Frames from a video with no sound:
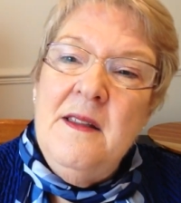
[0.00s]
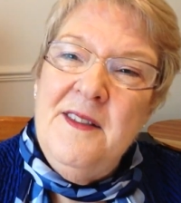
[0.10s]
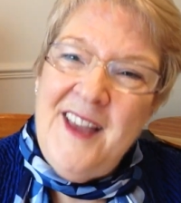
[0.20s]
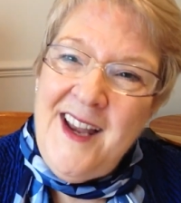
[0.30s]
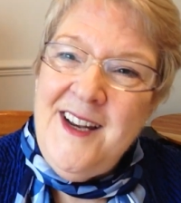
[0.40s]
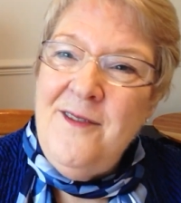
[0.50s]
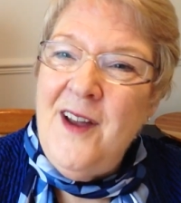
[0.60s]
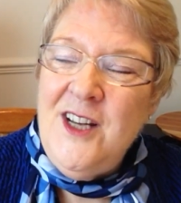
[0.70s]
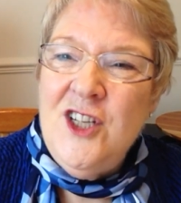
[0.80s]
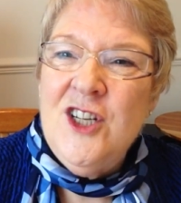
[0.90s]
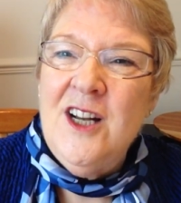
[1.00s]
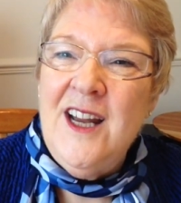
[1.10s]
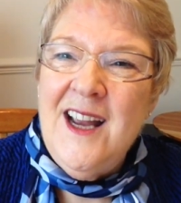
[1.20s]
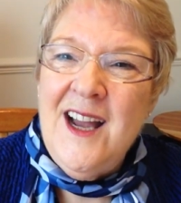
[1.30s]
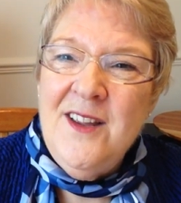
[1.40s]
Then
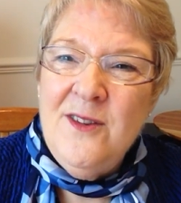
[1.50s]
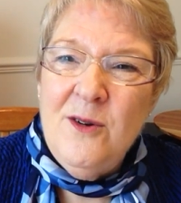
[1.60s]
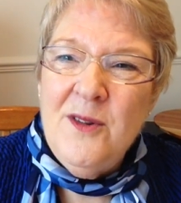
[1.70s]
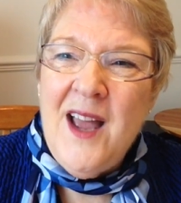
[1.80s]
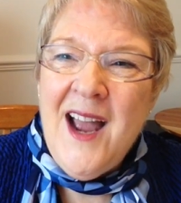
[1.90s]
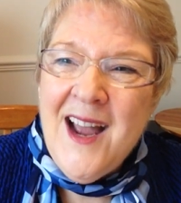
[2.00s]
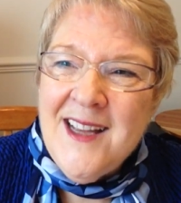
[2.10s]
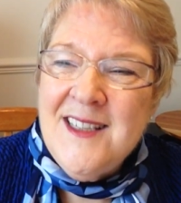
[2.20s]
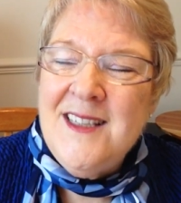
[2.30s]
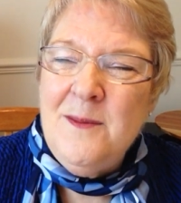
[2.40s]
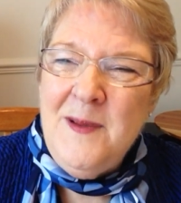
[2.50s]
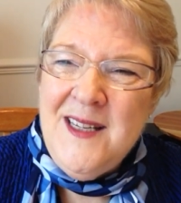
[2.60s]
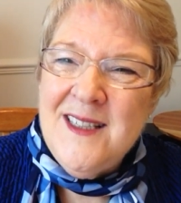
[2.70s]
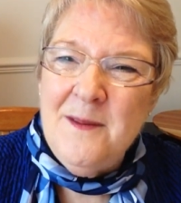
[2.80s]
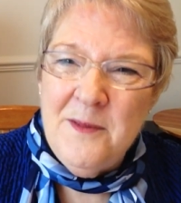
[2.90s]
eventually I thought there has to be
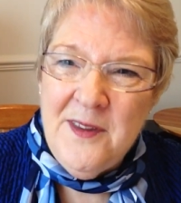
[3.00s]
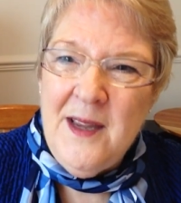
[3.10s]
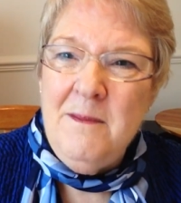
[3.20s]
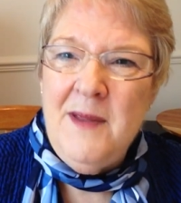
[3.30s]
something